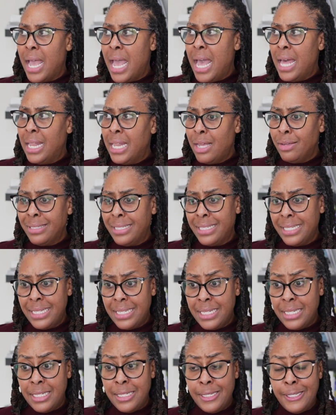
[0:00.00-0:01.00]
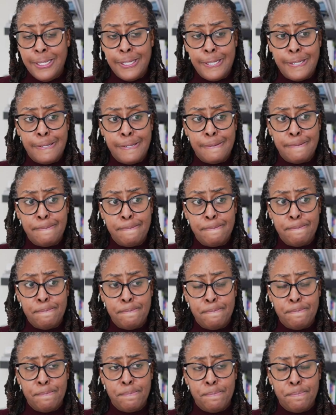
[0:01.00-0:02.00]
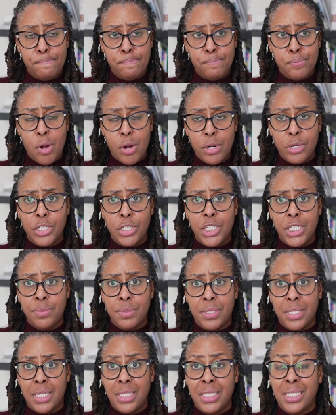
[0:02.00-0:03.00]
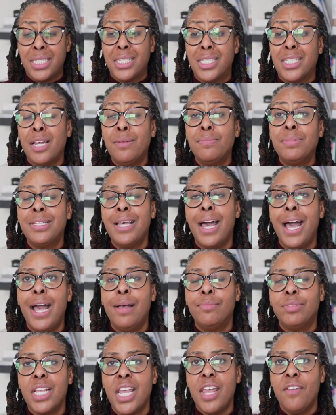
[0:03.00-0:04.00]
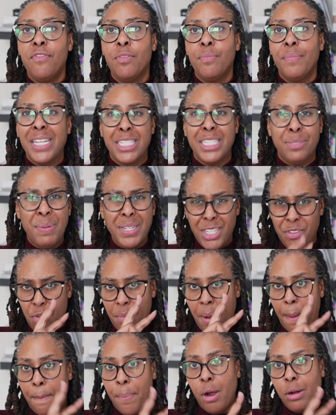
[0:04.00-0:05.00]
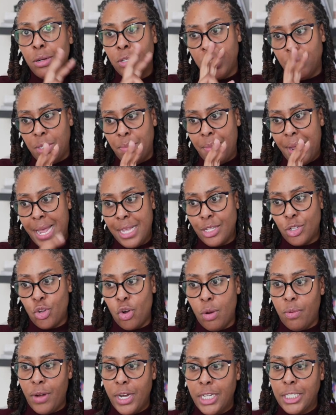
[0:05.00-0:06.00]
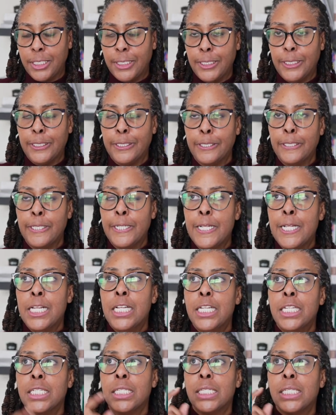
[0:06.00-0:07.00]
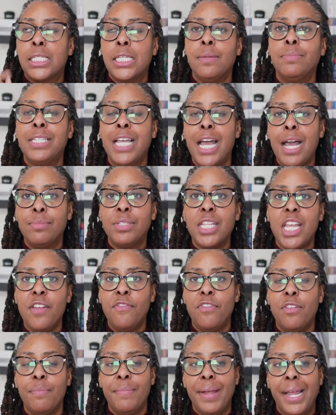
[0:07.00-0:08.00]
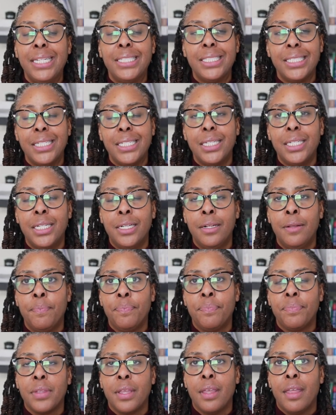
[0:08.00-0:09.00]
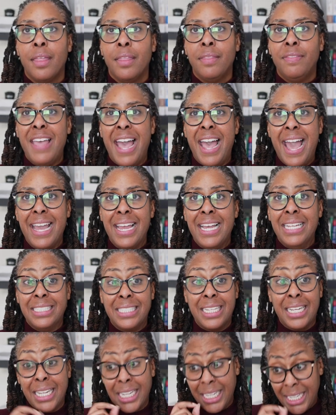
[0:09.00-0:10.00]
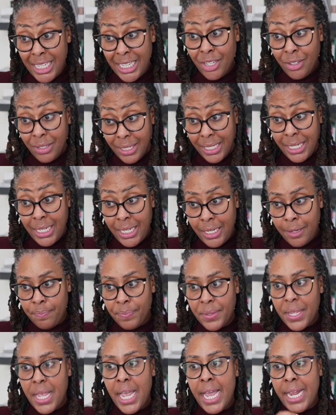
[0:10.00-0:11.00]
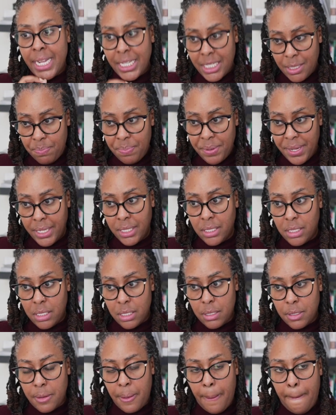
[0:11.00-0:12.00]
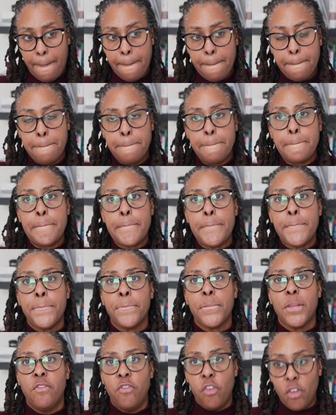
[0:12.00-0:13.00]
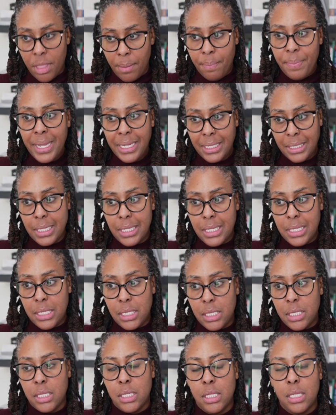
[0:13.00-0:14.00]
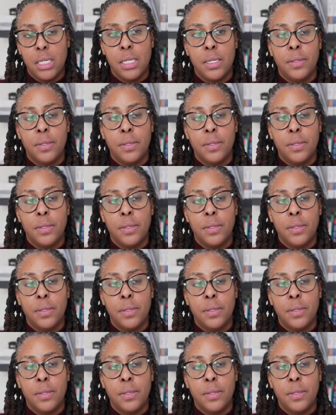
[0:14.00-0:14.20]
LLCs, partnerships, sometimes especially for my partnerships and my S corporations, sometimes information that is clearly an expense for the business